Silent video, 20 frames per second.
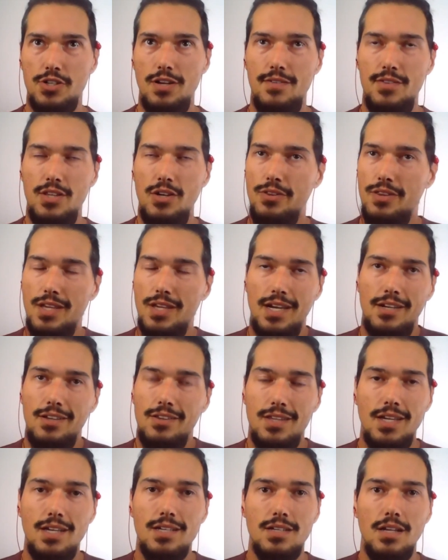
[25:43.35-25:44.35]
The only thing I could
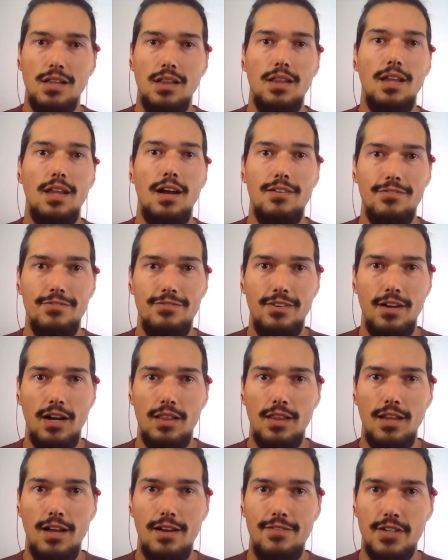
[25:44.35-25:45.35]
think is a
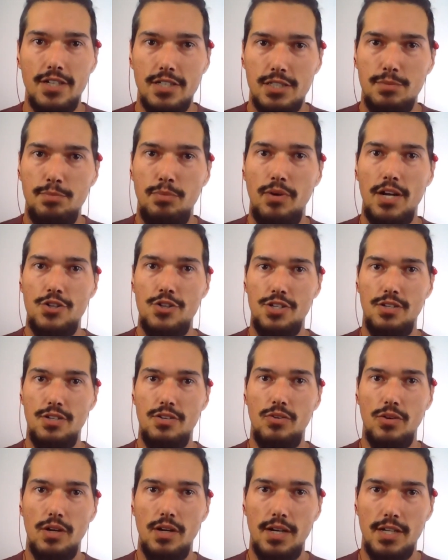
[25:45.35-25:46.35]
love expression,
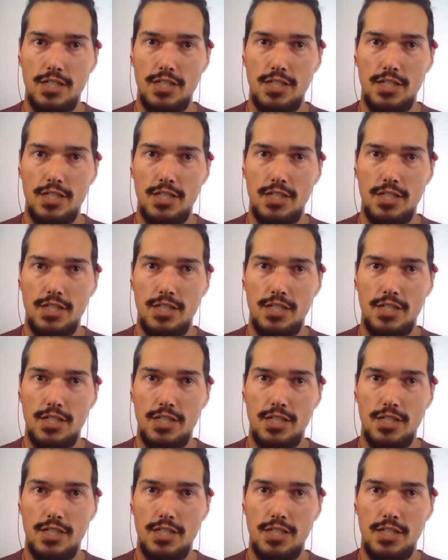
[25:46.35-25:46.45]
or an